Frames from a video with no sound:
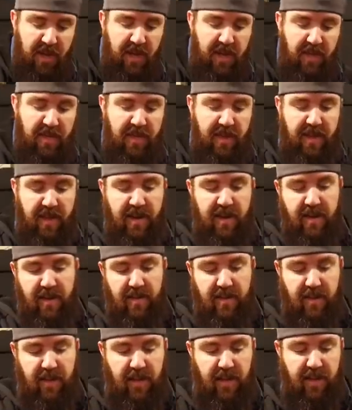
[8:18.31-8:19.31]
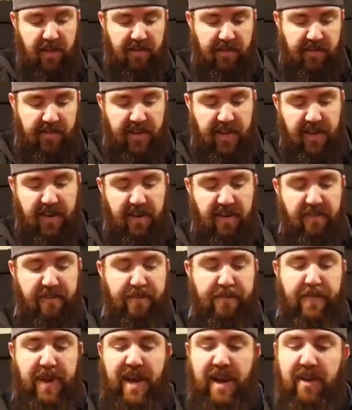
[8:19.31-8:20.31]
And then the set
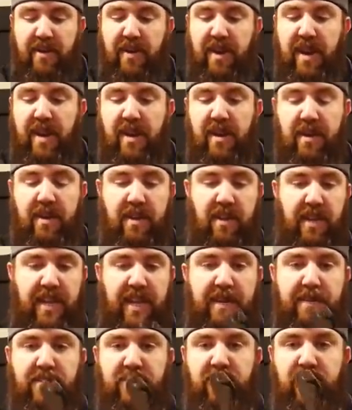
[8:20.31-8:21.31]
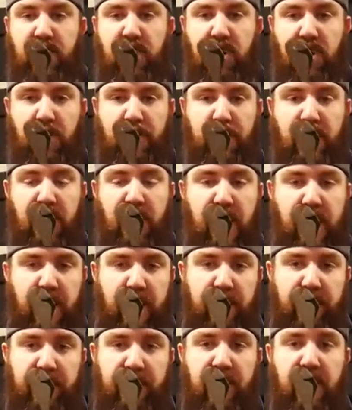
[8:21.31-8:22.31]
of battery clamp jaw
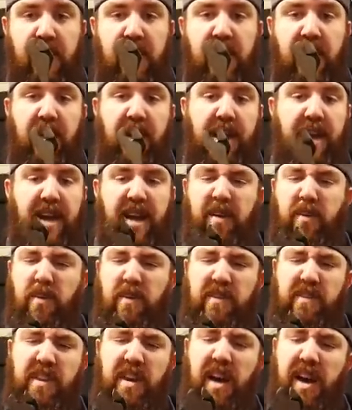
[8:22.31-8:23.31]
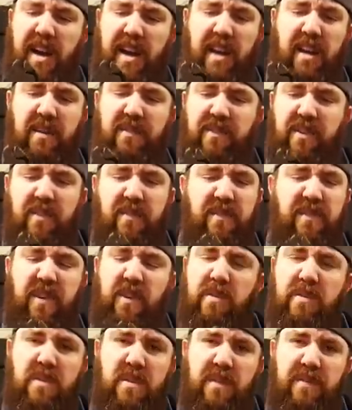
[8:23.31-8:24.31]
pliers. I was kind of
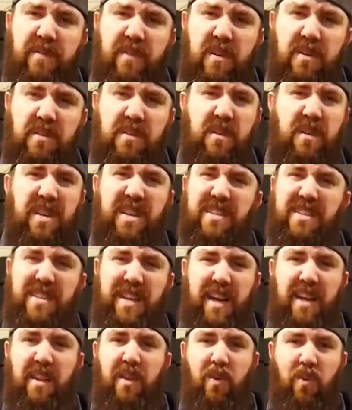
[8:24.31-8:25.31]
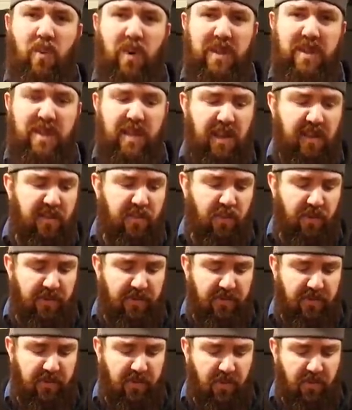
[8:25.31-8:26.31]
confused at first on exactly what these were
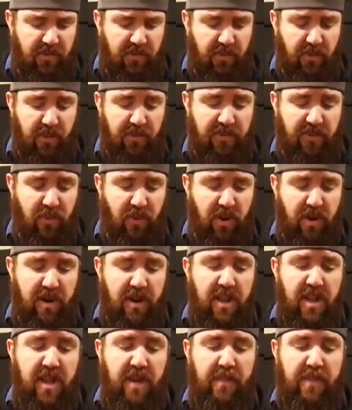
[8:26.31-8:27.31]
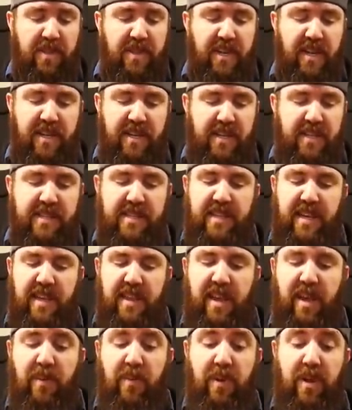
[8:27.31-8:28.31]
for, but they did say
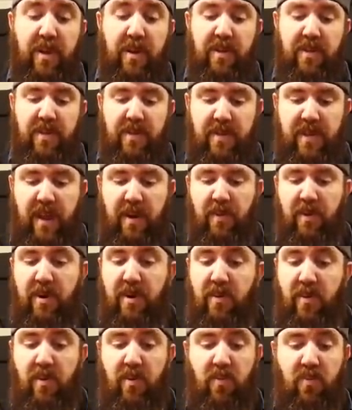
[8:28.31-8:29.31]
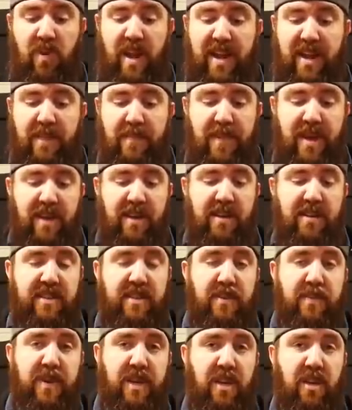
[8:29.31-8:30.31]
they were recommended
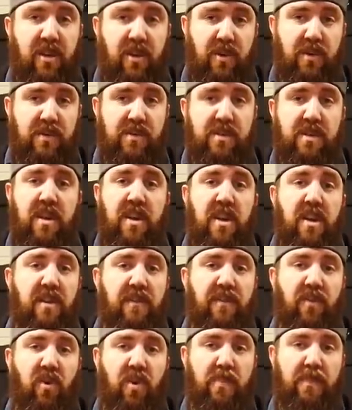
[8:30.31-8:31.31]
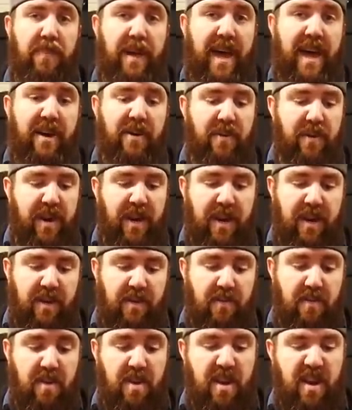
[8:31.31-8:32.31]
to be used for battery
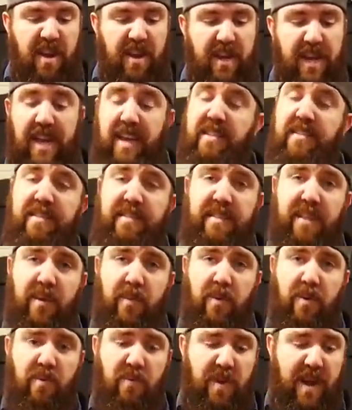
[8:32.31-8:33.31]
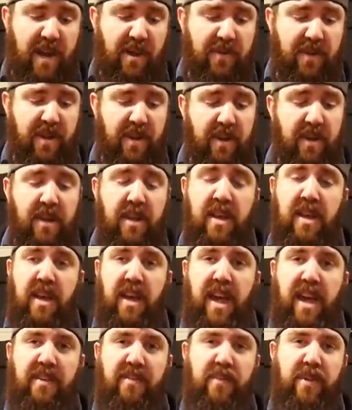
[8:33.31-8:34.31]
nut ends that were rounded.
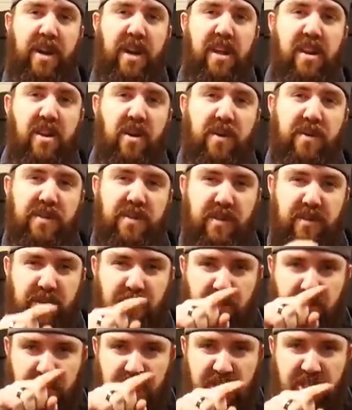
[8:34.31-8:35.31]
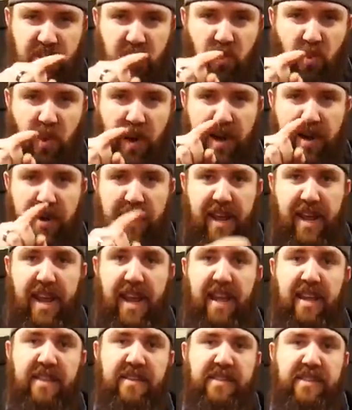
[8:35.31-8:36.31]
Everybody knows those little squared
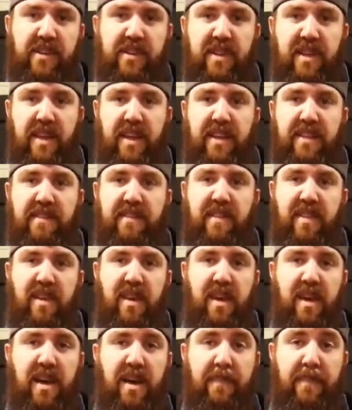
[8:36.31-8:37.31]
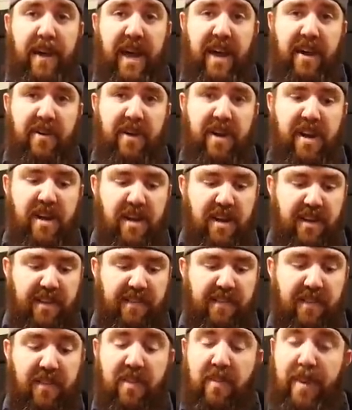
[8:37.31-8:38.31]
ends on the ends of the battery
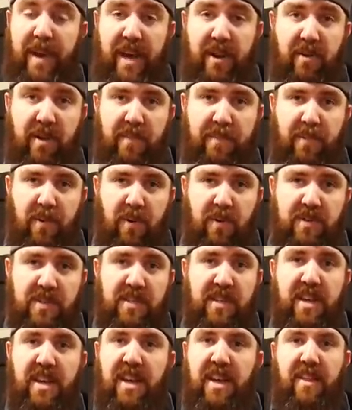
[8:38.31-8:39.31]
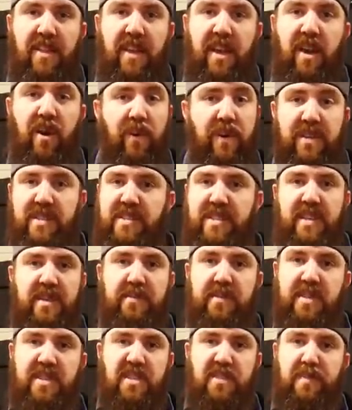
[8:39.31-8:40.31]
nuts and the battery bolts. They always
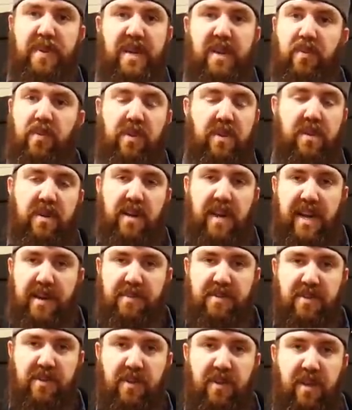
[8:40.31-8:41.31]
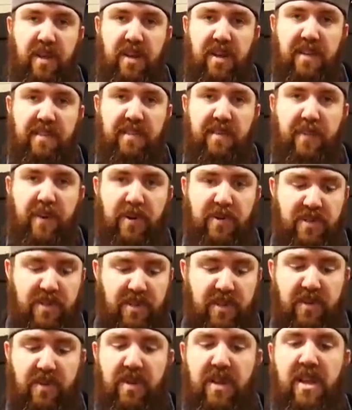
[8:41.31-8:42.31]
seem to spin when they're absolutely not supposed
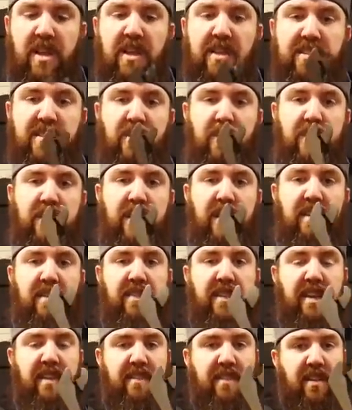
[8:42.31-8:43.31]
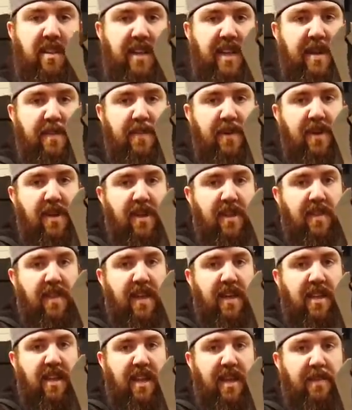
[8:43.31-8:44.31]
to. So when these things clamp,
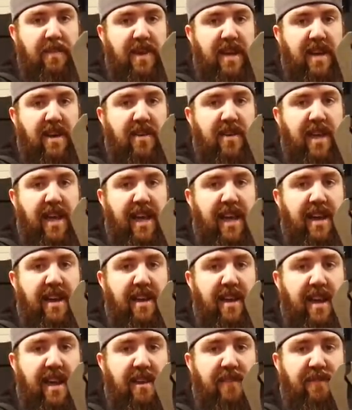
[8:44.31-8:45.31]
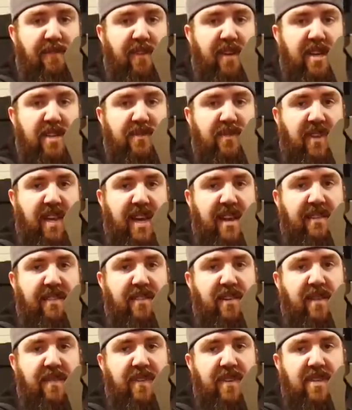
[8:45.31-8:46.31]
they clamp down at a flush flat
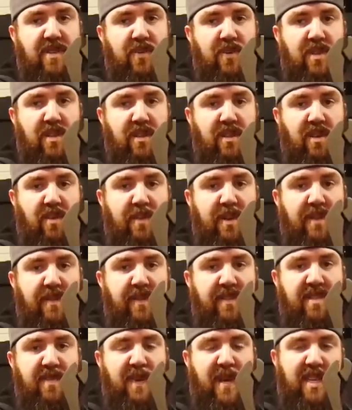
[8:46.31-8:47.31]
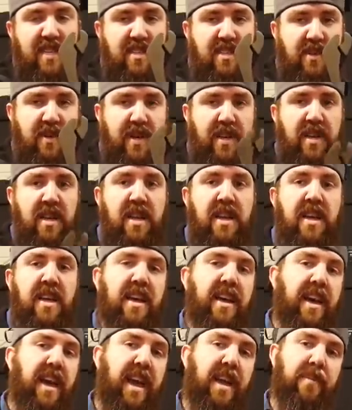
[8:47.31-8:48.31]
surface with a little bit of a space to it,
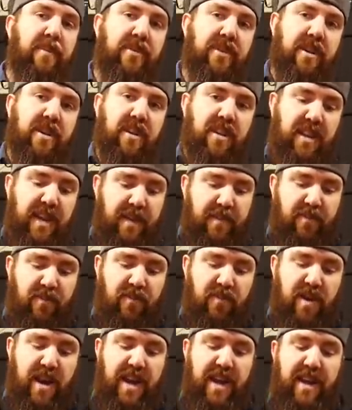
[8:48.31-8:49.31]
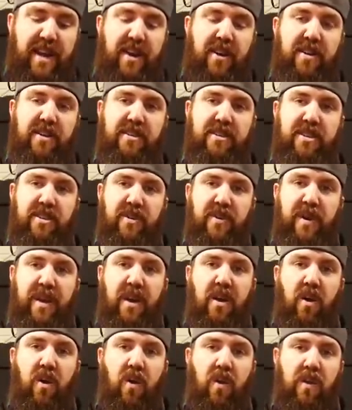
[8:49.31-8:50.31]
able to clamp right onto
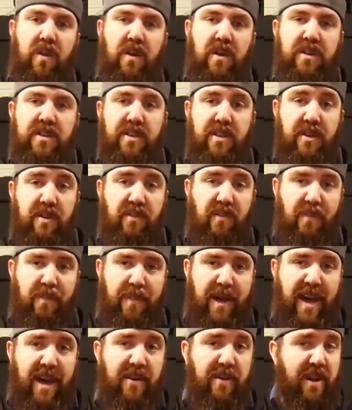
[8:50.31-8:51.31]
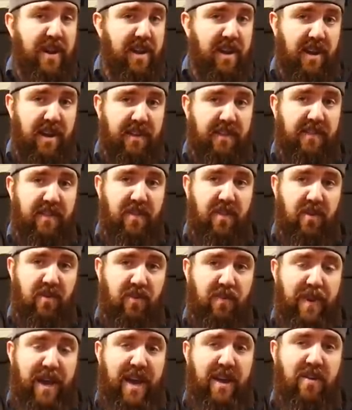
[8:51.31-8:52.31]
and hold onto those battery nuts and
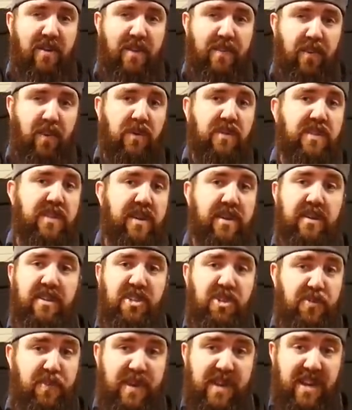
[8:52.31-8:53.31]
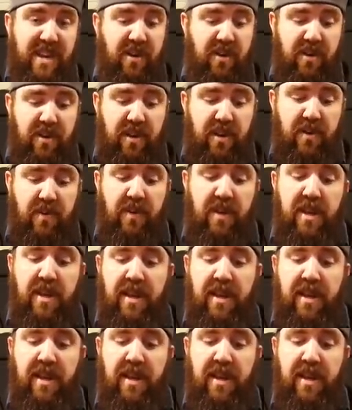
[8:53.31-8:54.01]
those battery bolts that are spinning on you.